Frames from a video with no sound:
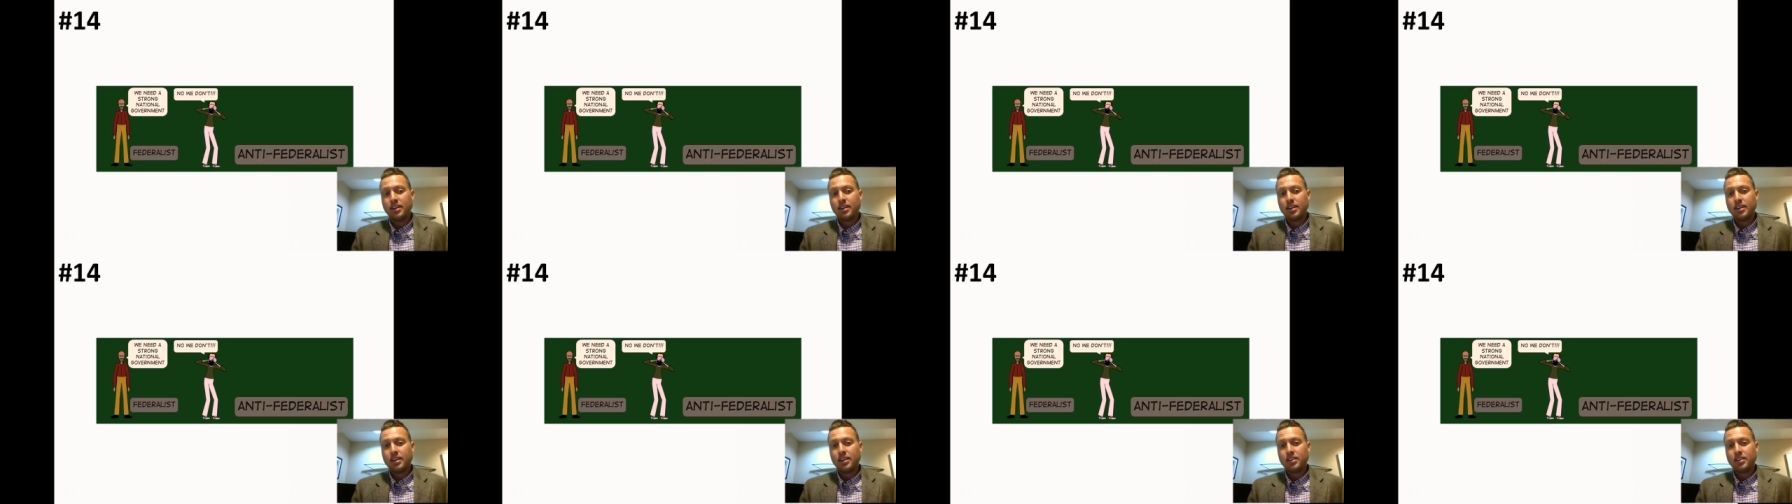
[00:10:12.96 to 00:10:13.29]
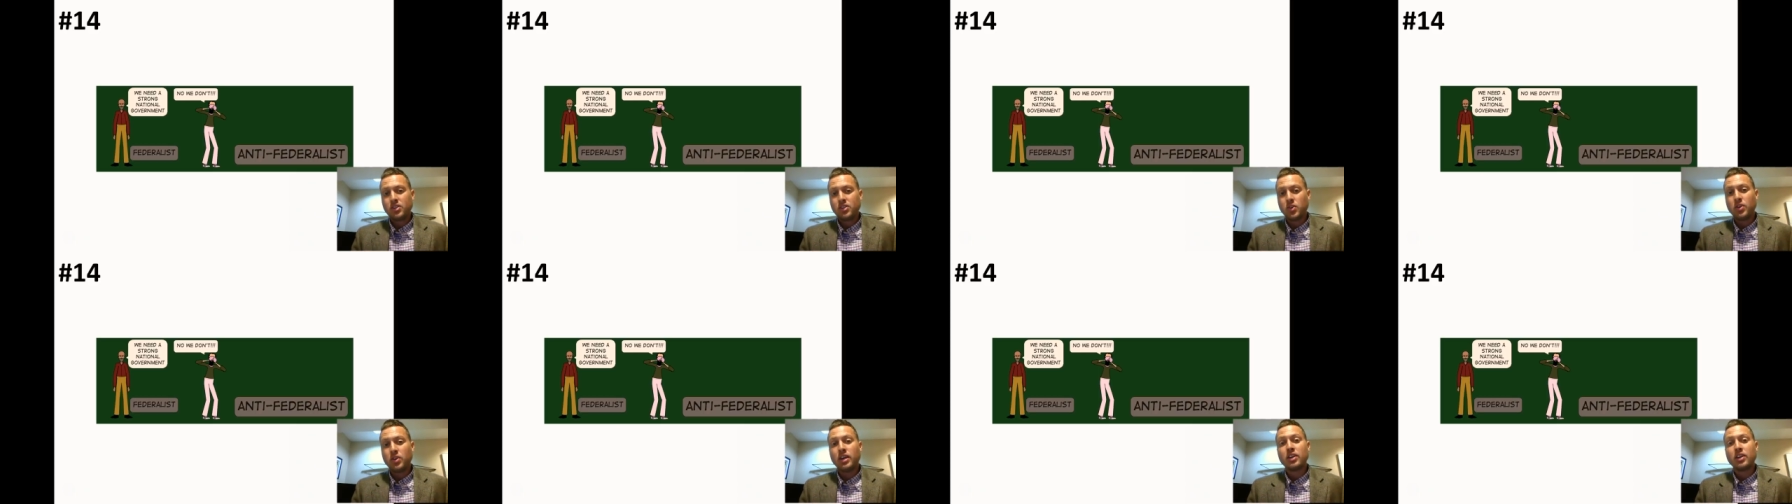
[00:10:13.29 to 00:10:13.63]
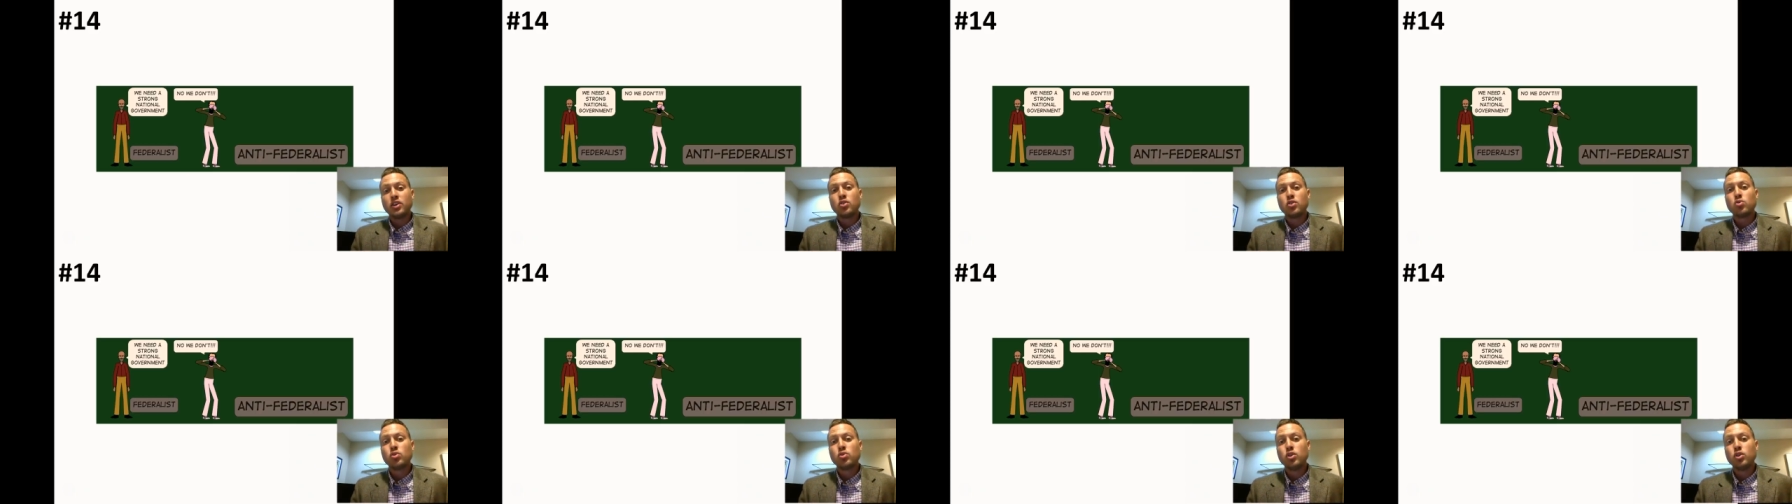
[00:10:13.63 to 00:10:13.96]
So you get
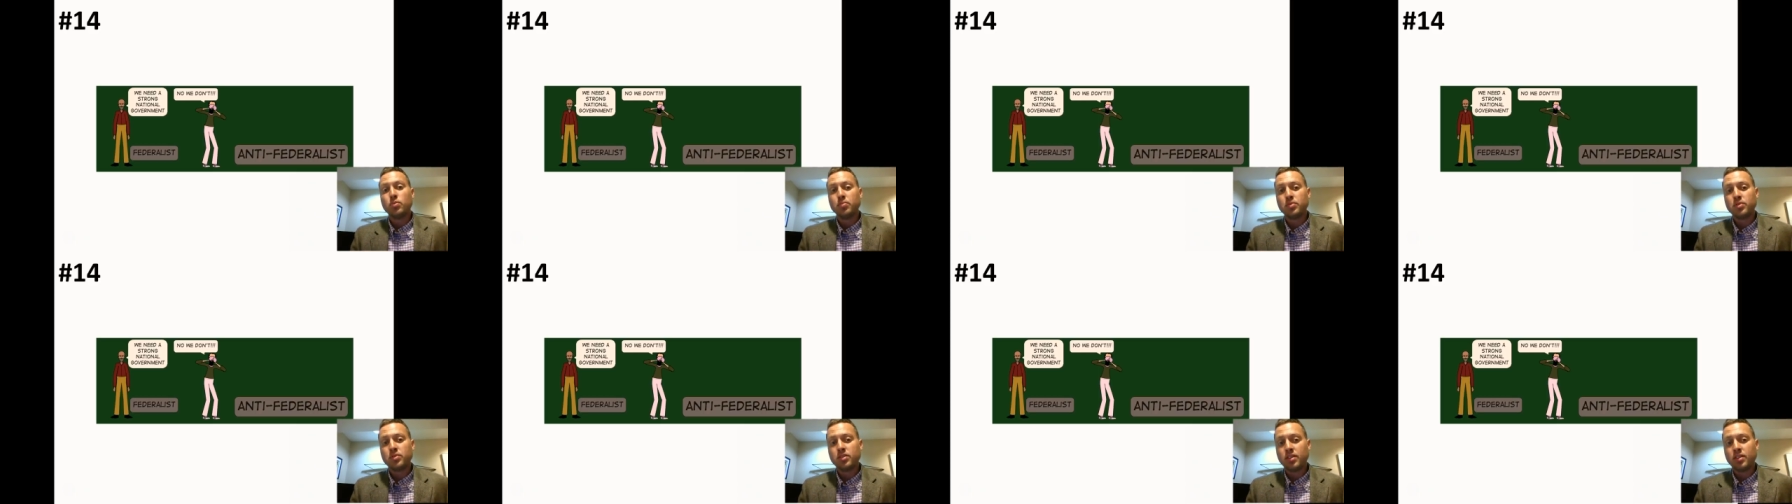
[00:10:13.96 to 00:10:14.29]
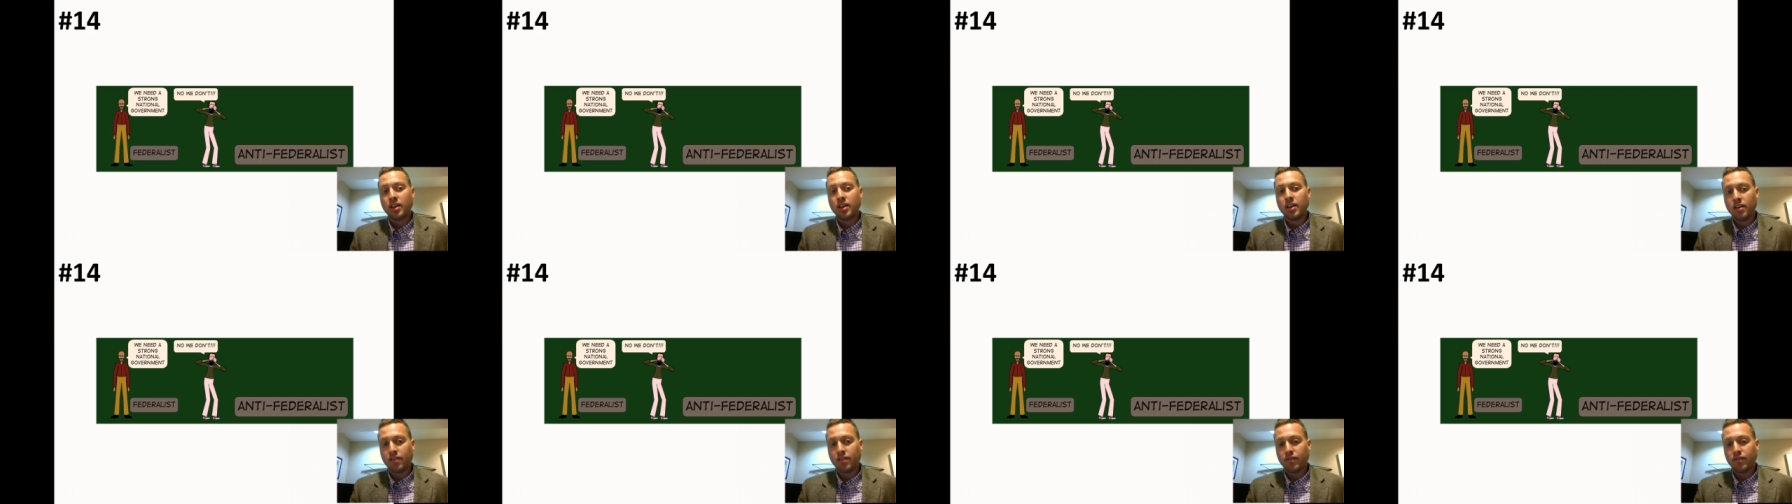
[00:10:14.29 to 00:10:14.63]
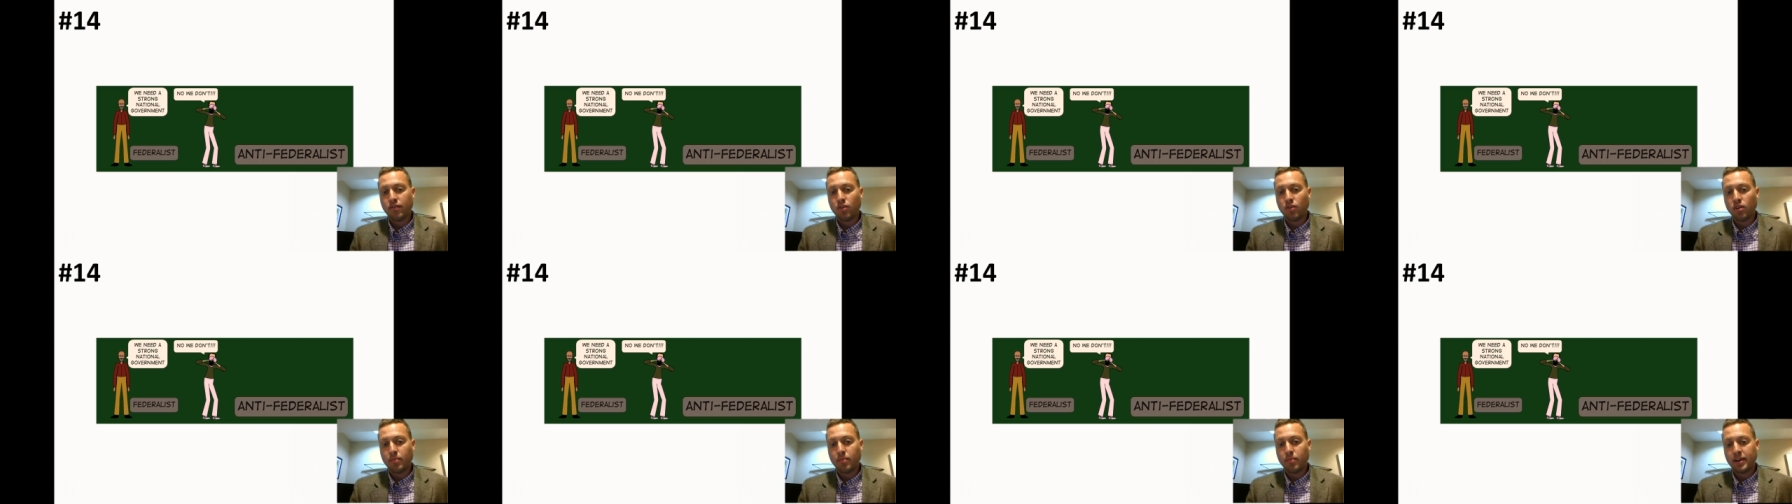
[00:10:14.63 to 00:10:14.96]
groups that are
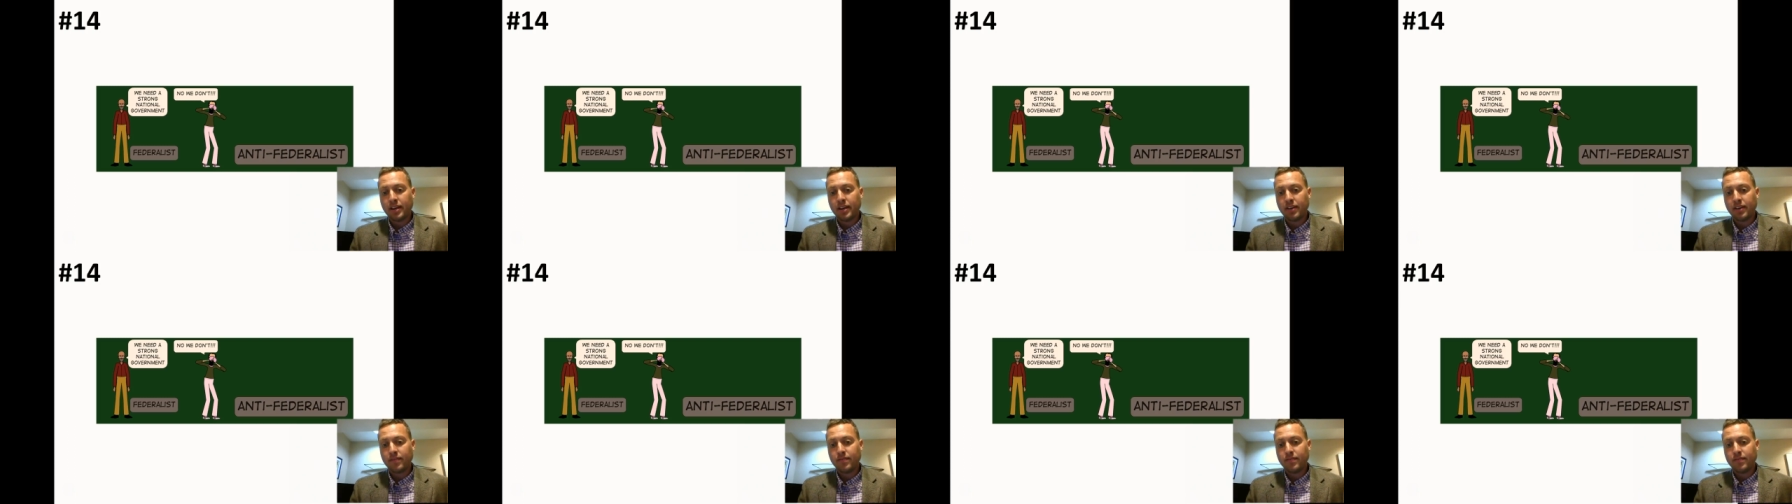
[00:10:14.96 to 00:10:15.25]
forming.